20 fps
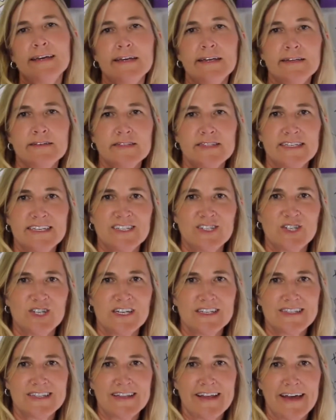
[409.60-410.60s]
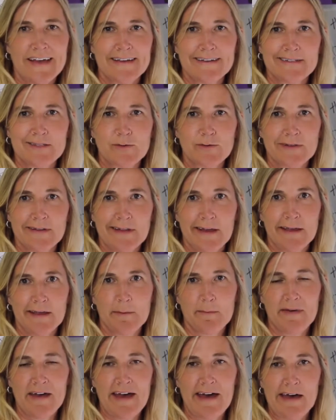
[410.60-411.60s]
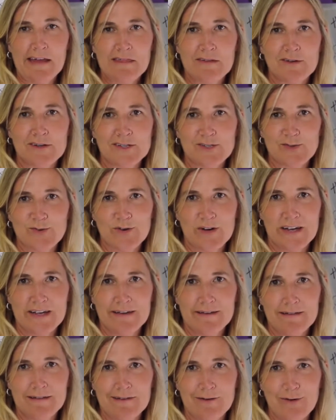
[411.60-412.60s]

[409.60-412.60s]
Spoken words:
You see just like, sort of like a path or a trail